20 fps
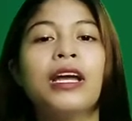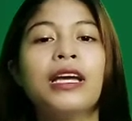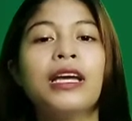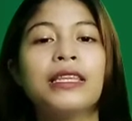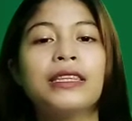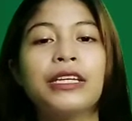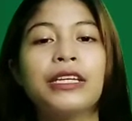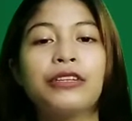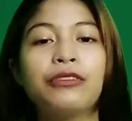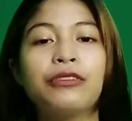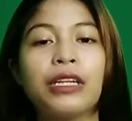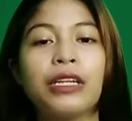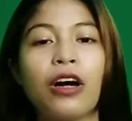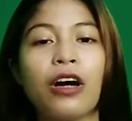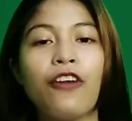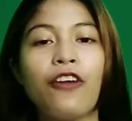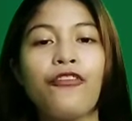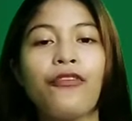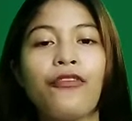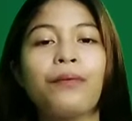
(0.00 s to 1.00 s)
degree
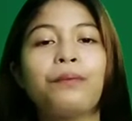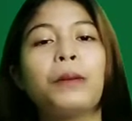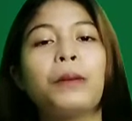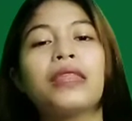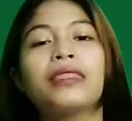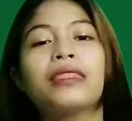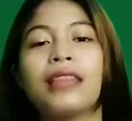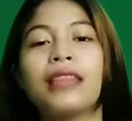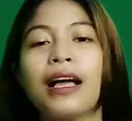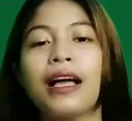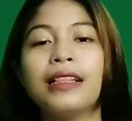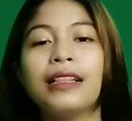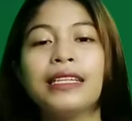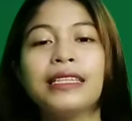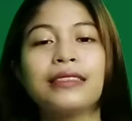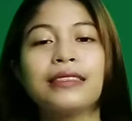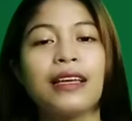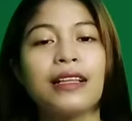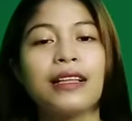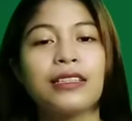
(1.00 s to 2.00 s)
of mental
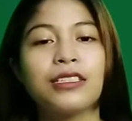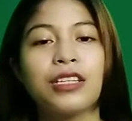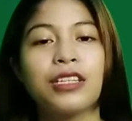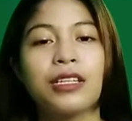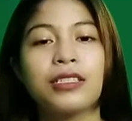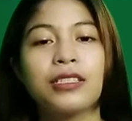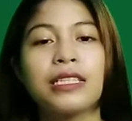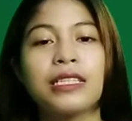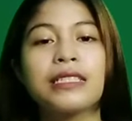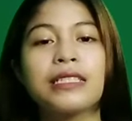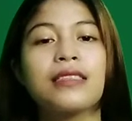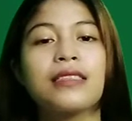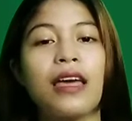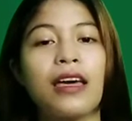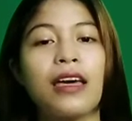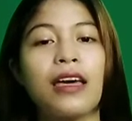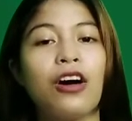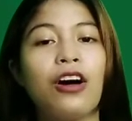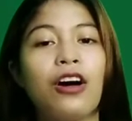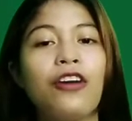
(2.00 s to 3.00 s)
intelligence
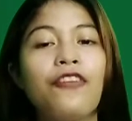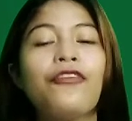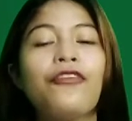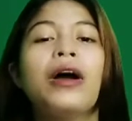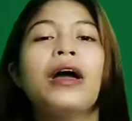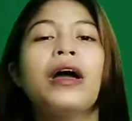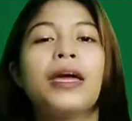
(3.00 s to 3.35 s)
instead of